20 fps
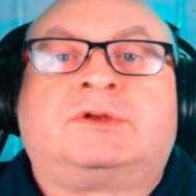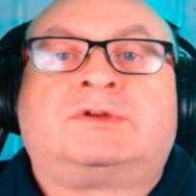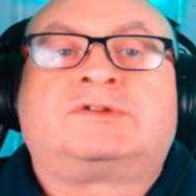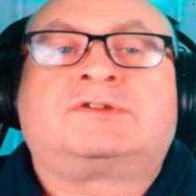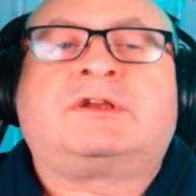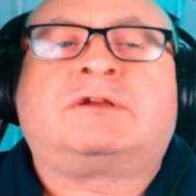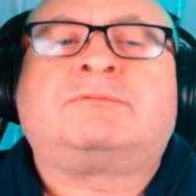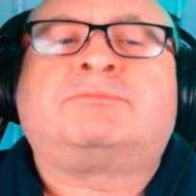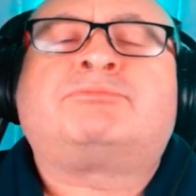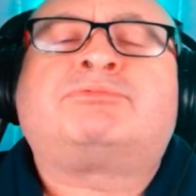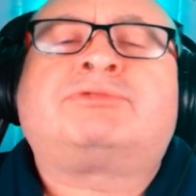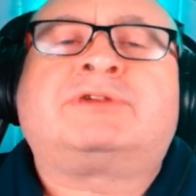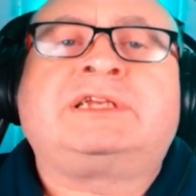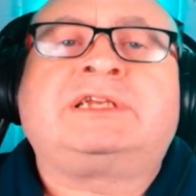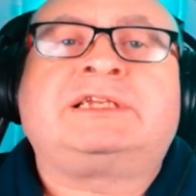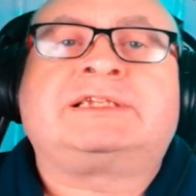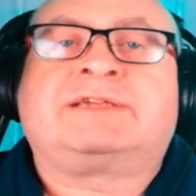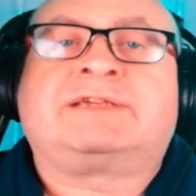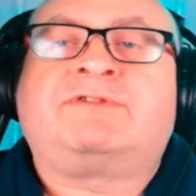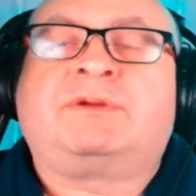So
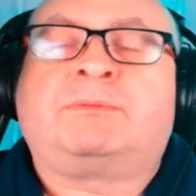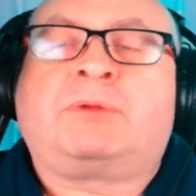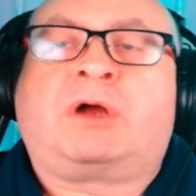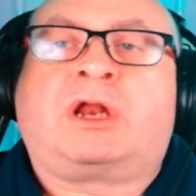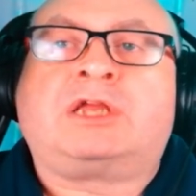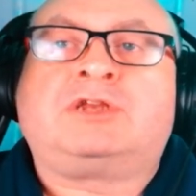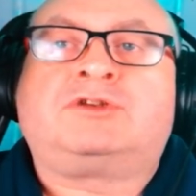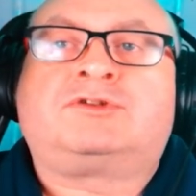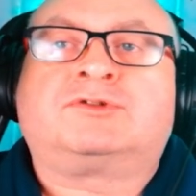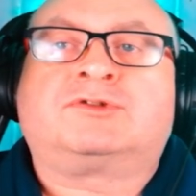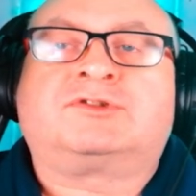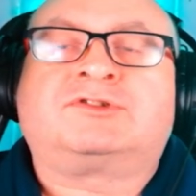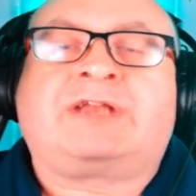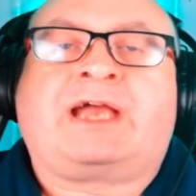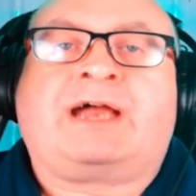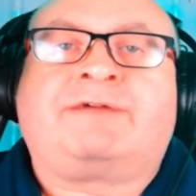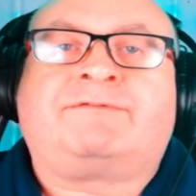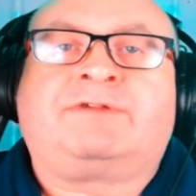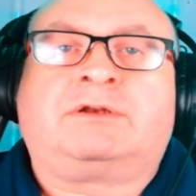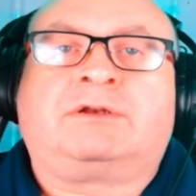please, everybody, just
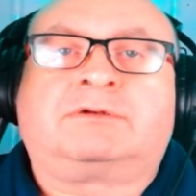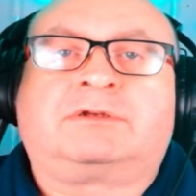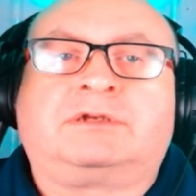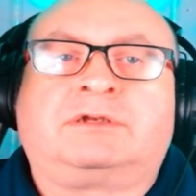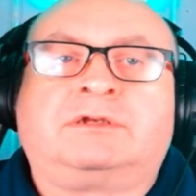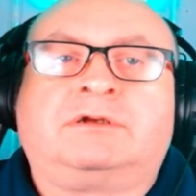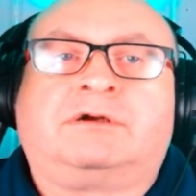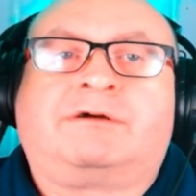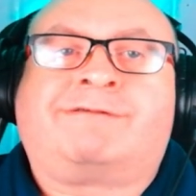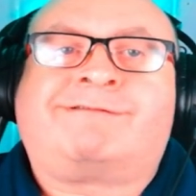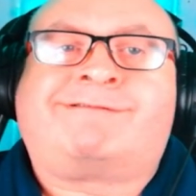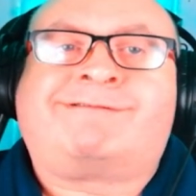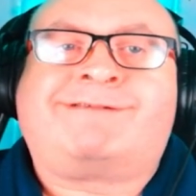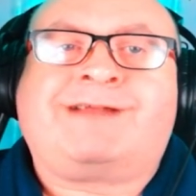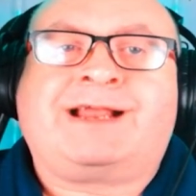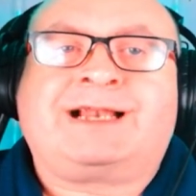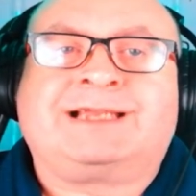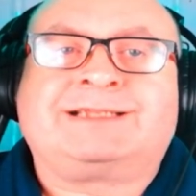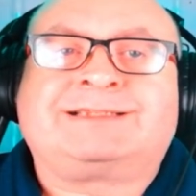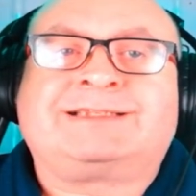have a look at your
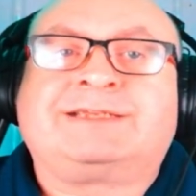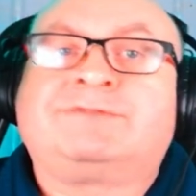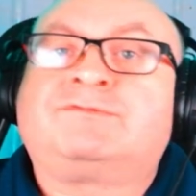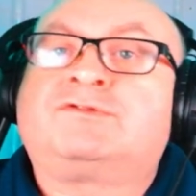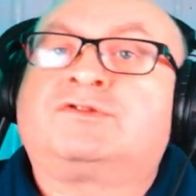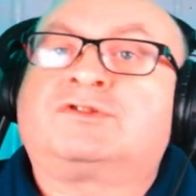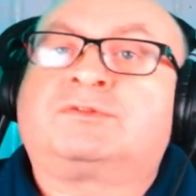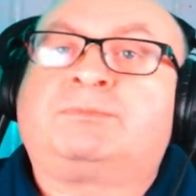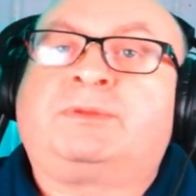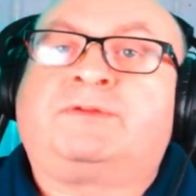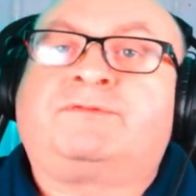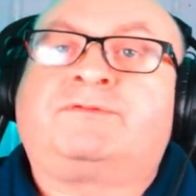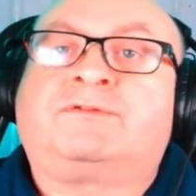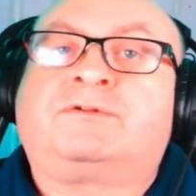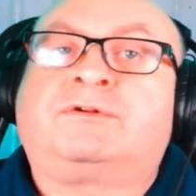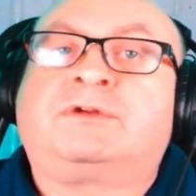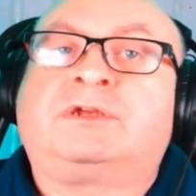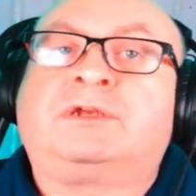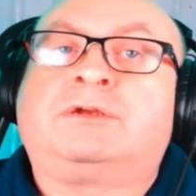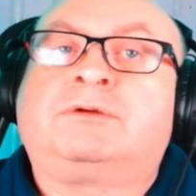relative just
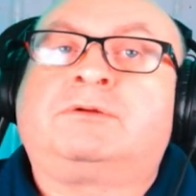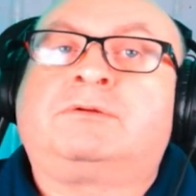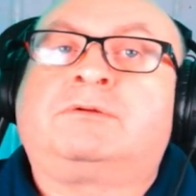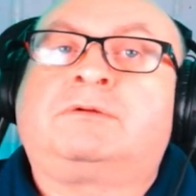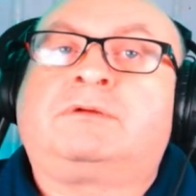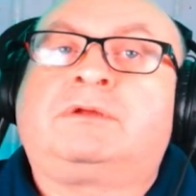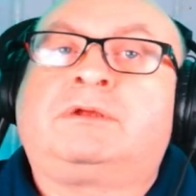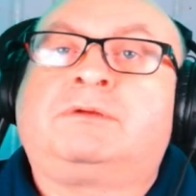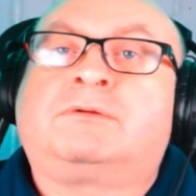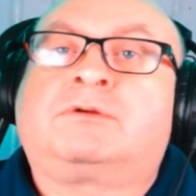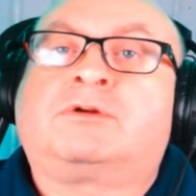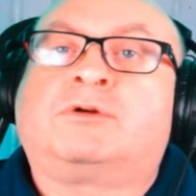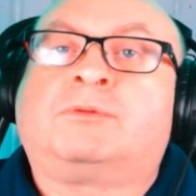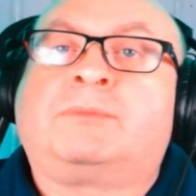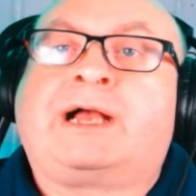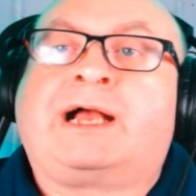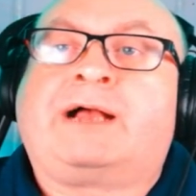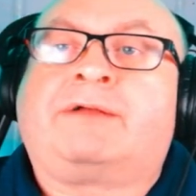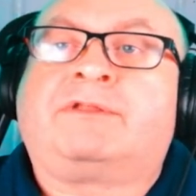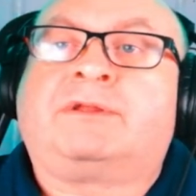before you
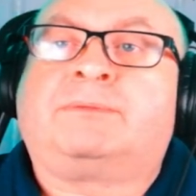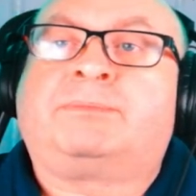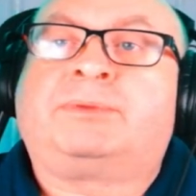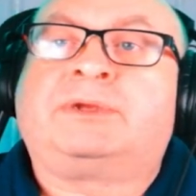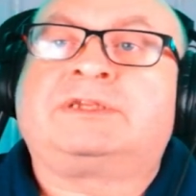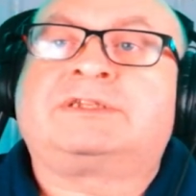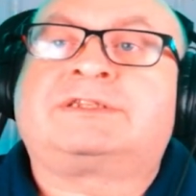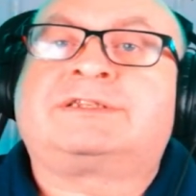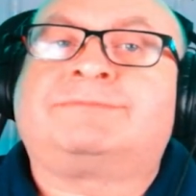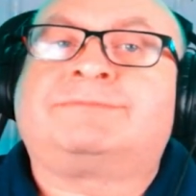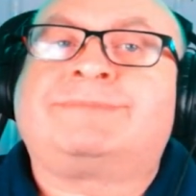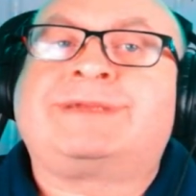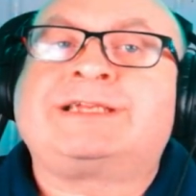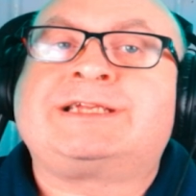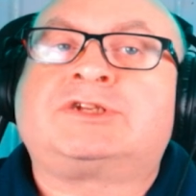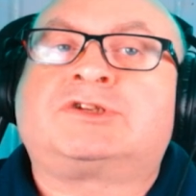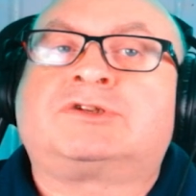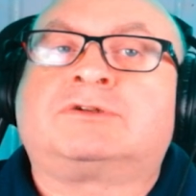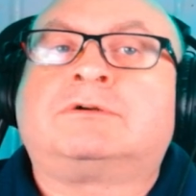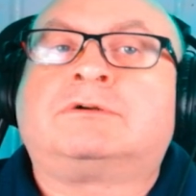come out the pits to
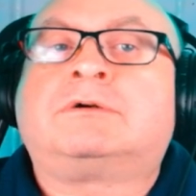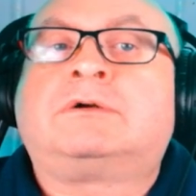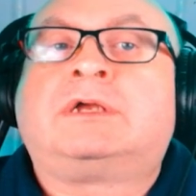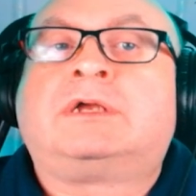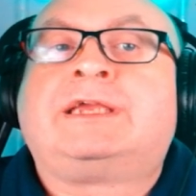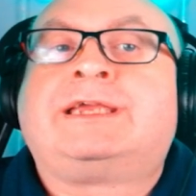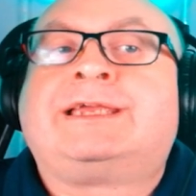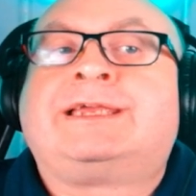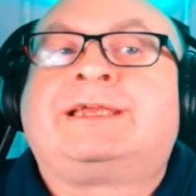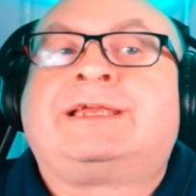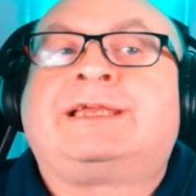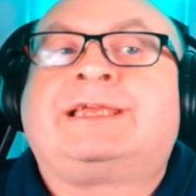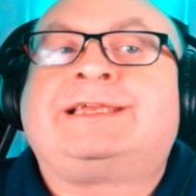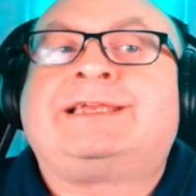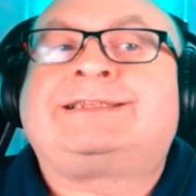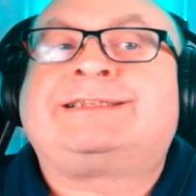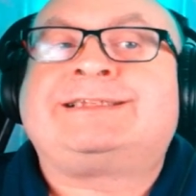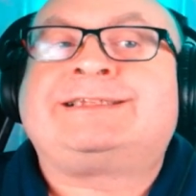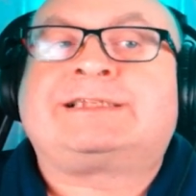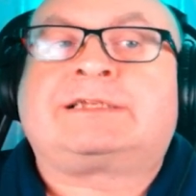make sure
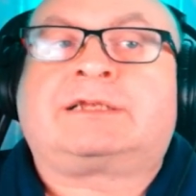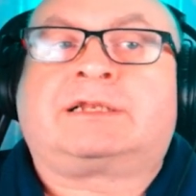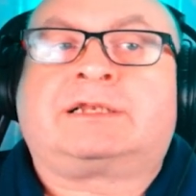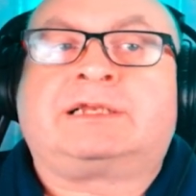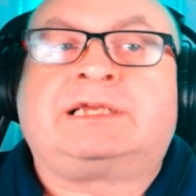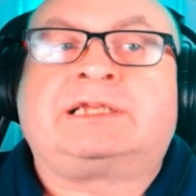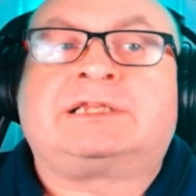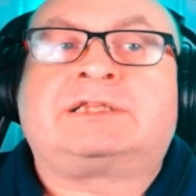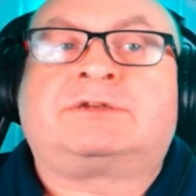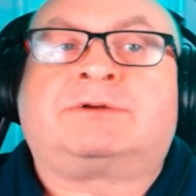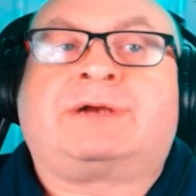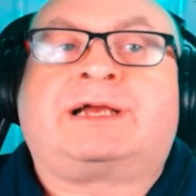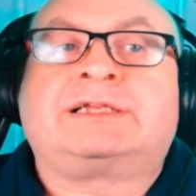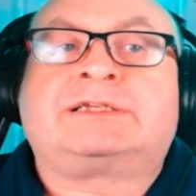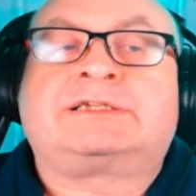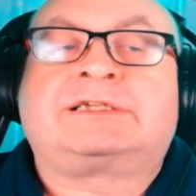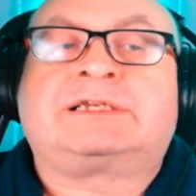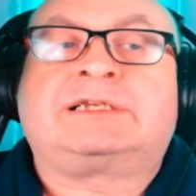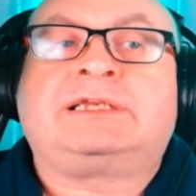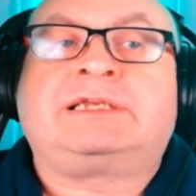it is clear to
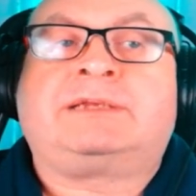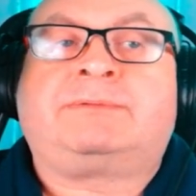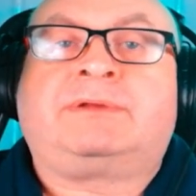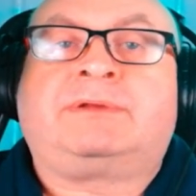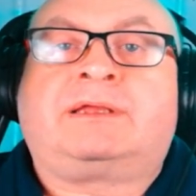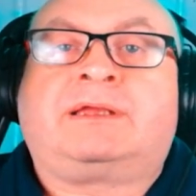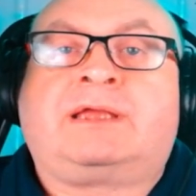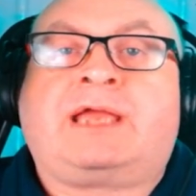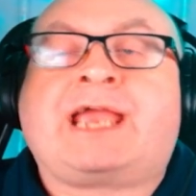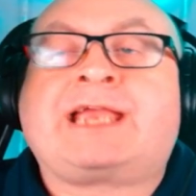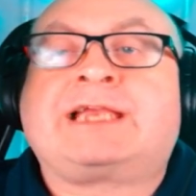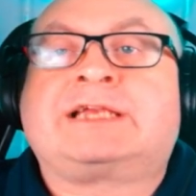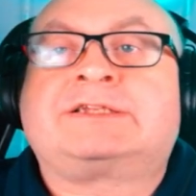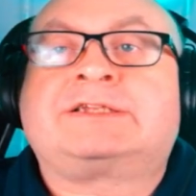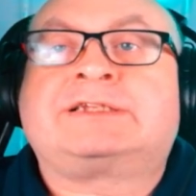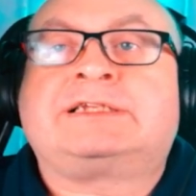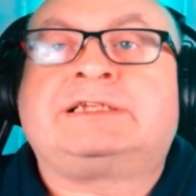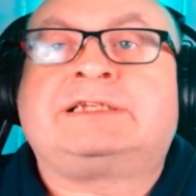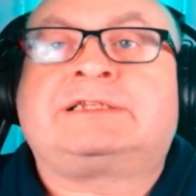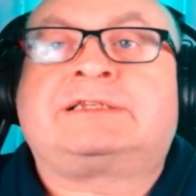actually
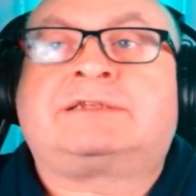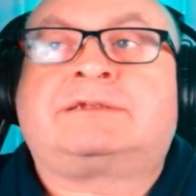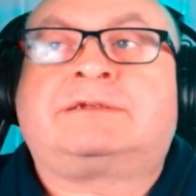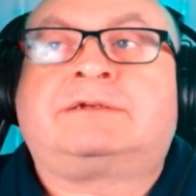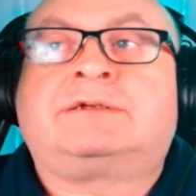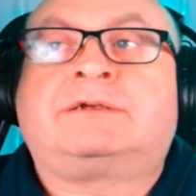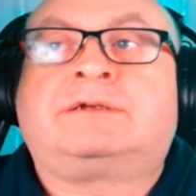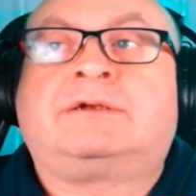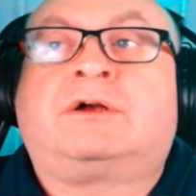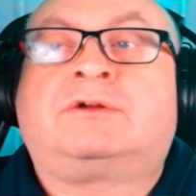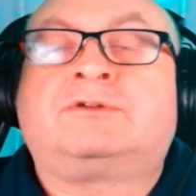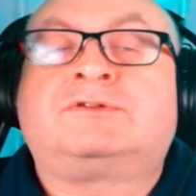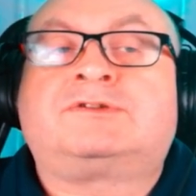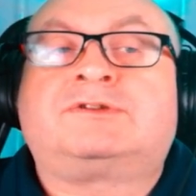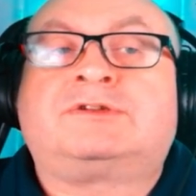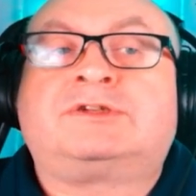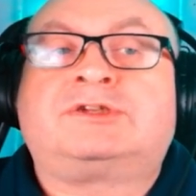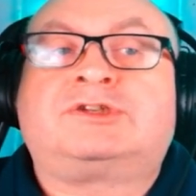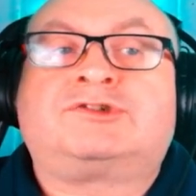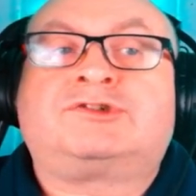exit
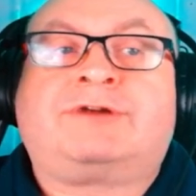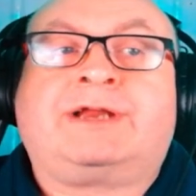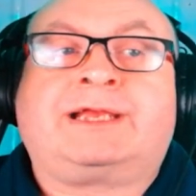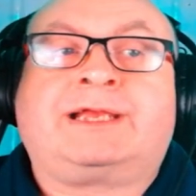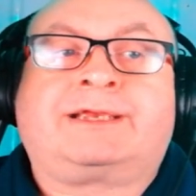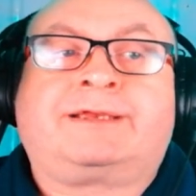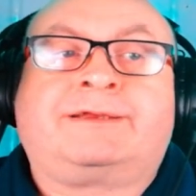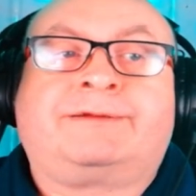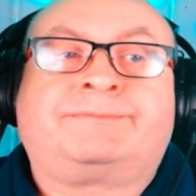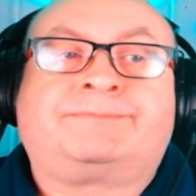onto the track.